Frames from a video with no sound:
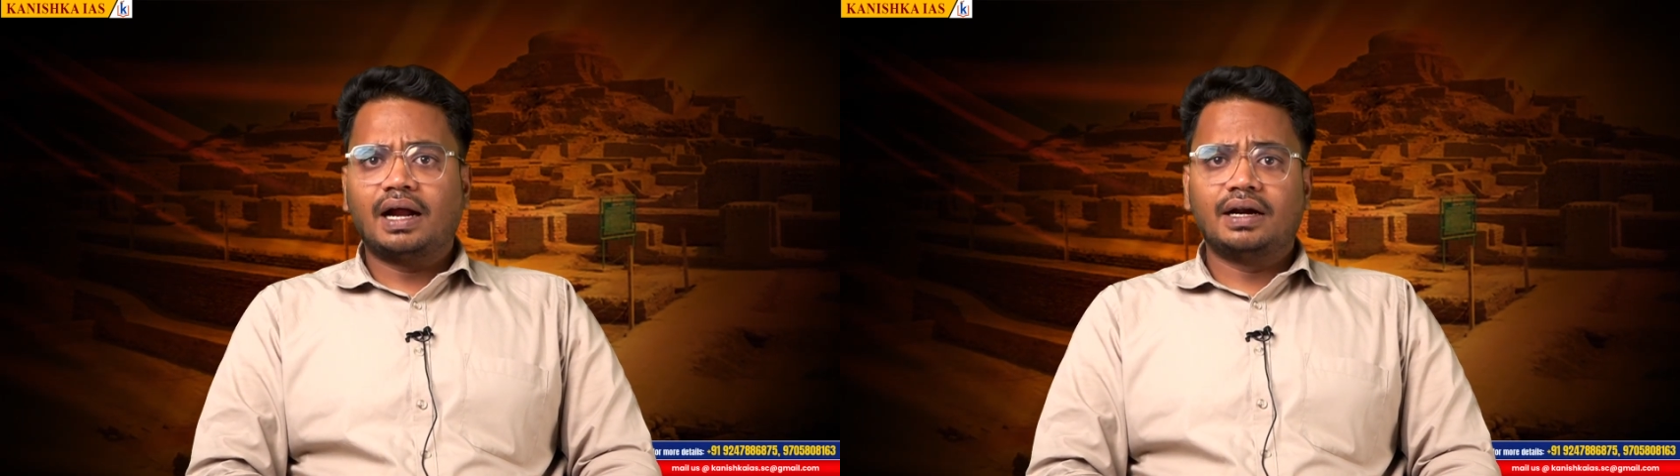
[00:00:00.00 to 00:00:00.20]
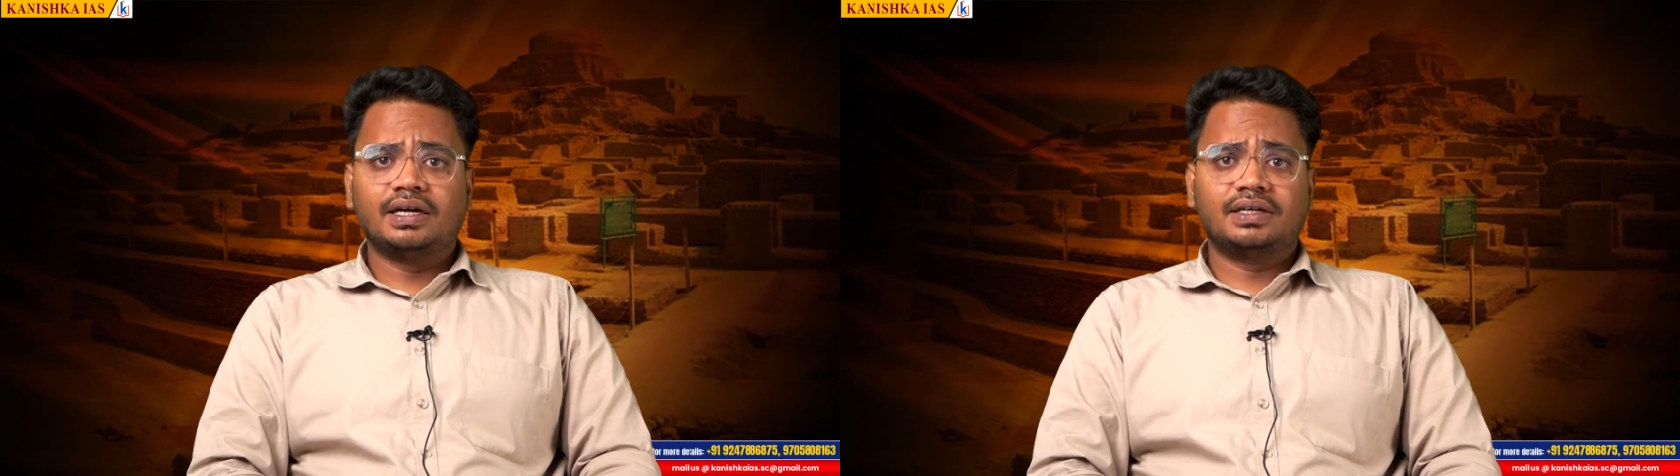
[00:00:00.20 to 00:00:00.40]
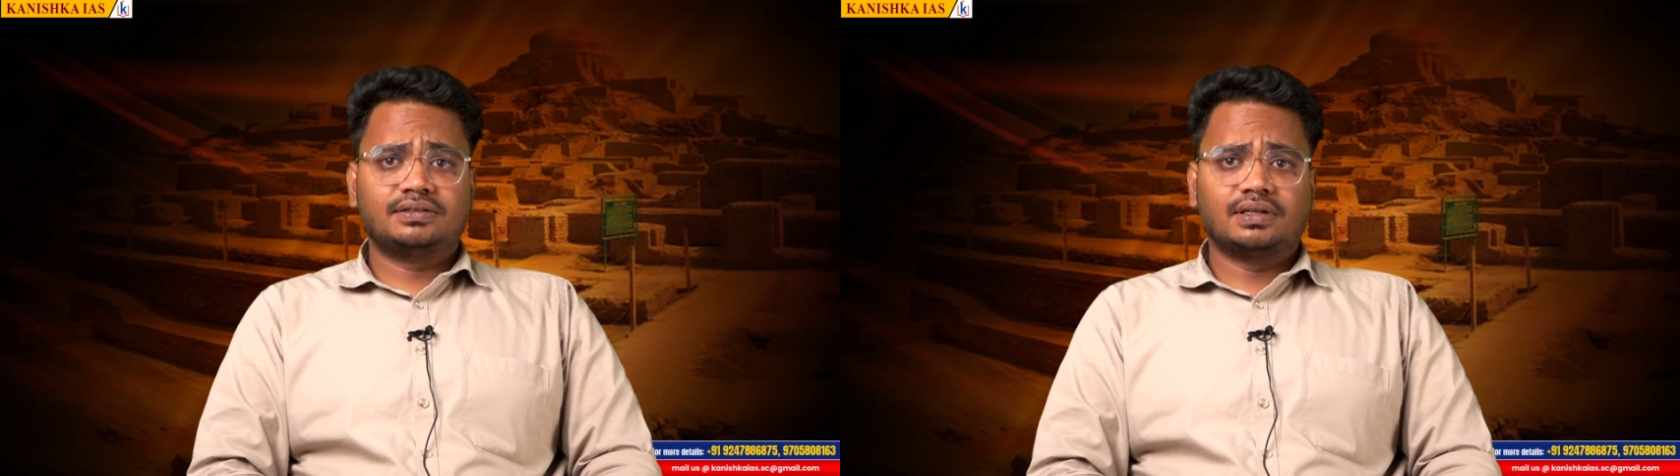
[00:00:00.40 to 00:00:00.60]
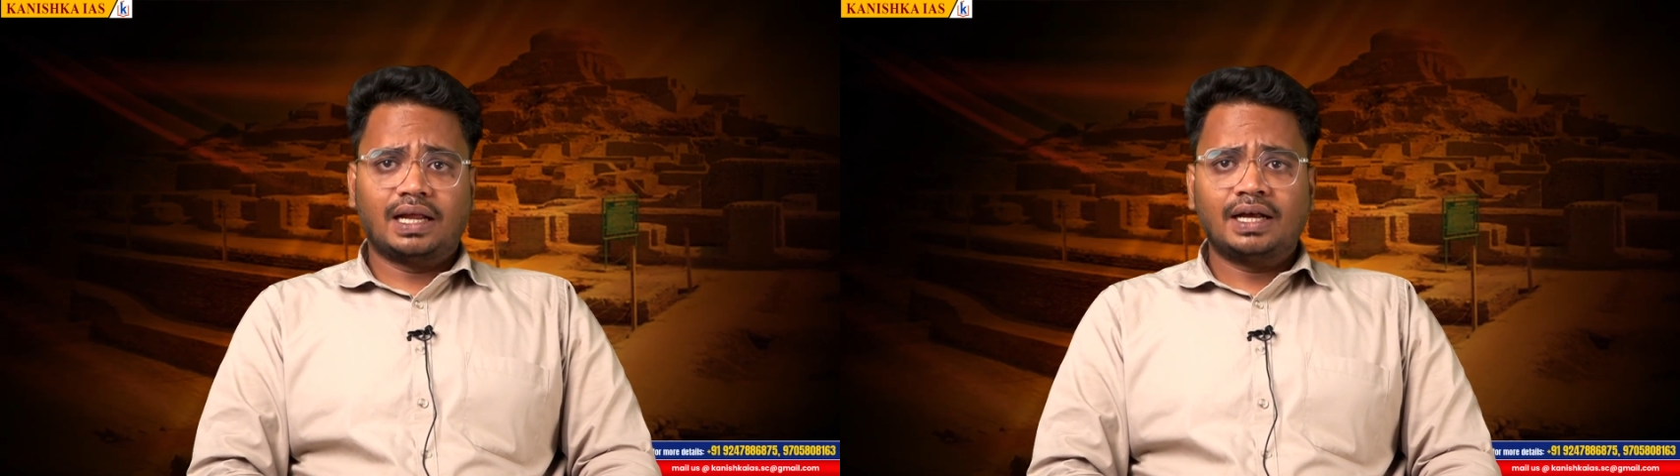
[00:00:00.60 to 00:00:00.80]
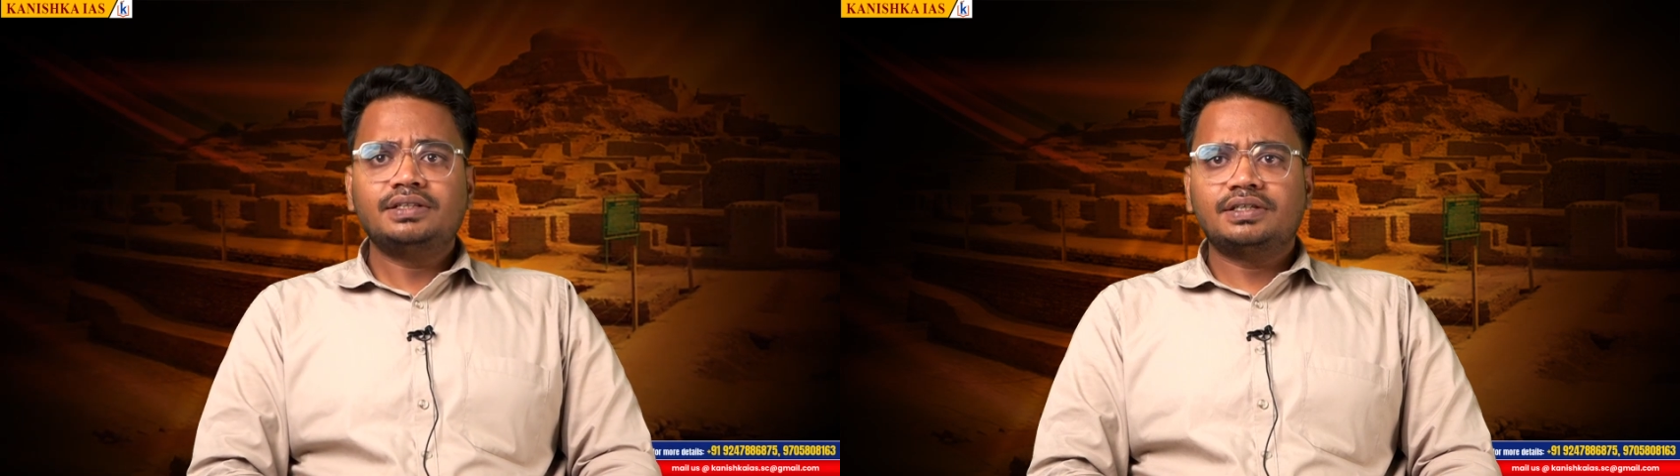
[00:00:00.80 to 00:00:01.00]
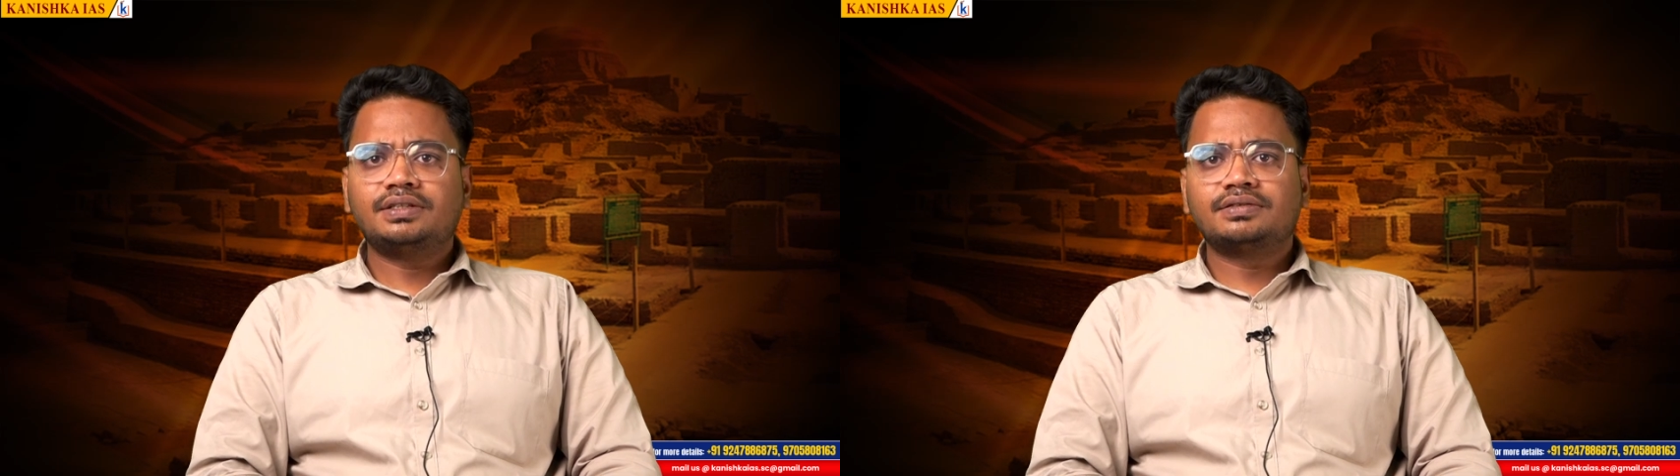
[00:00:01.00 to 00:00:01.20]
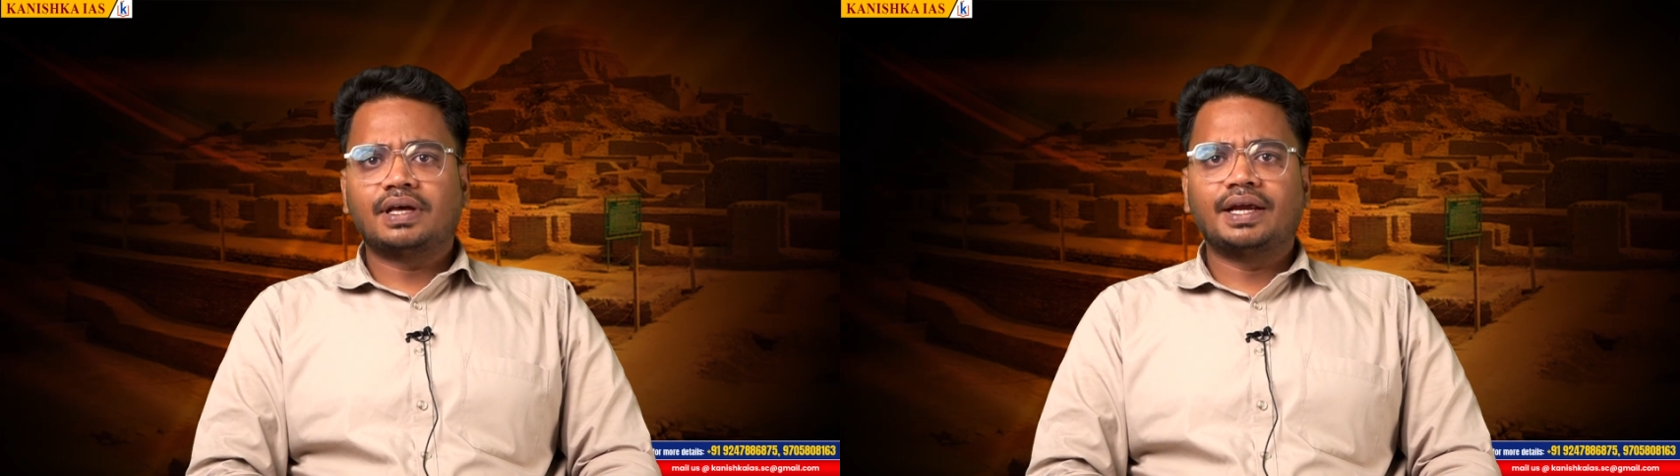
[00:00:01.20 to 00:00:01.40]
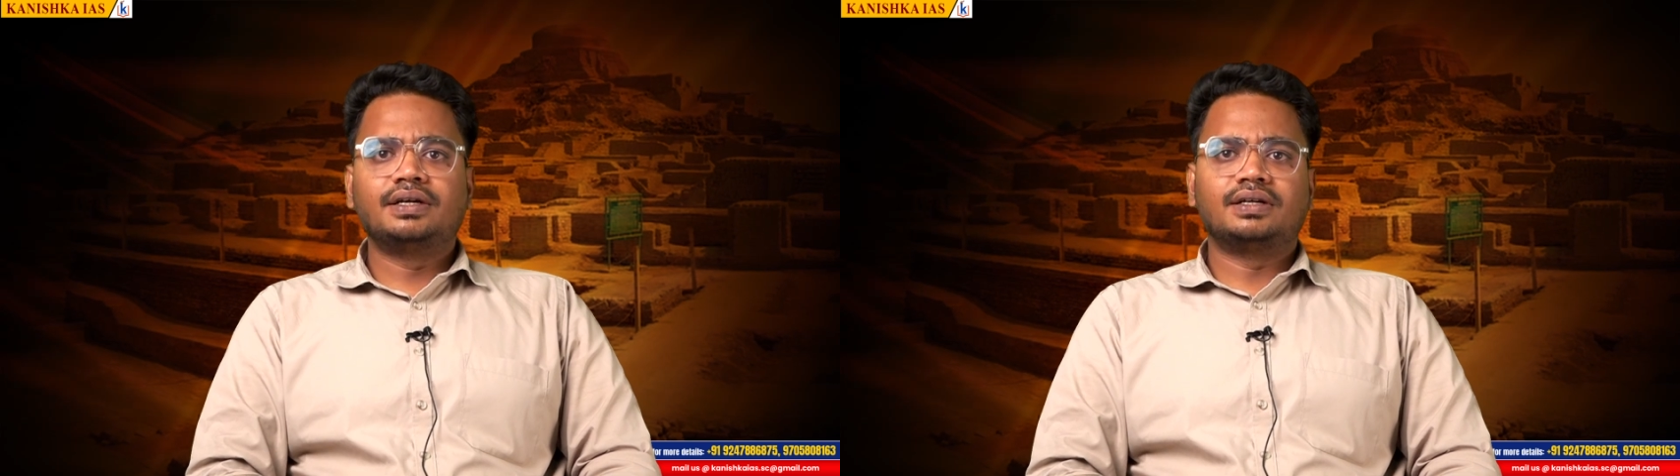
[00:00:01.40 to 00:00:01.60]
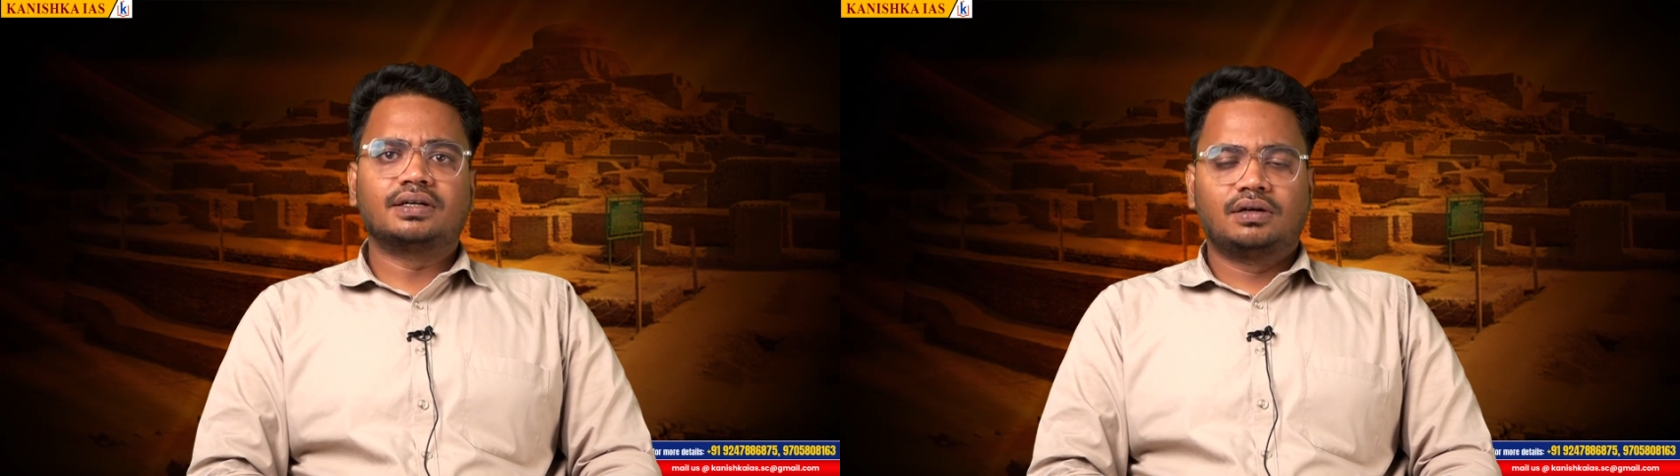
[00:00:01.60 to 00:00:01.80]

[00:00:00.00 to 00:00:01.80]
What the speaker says: and it is the largest site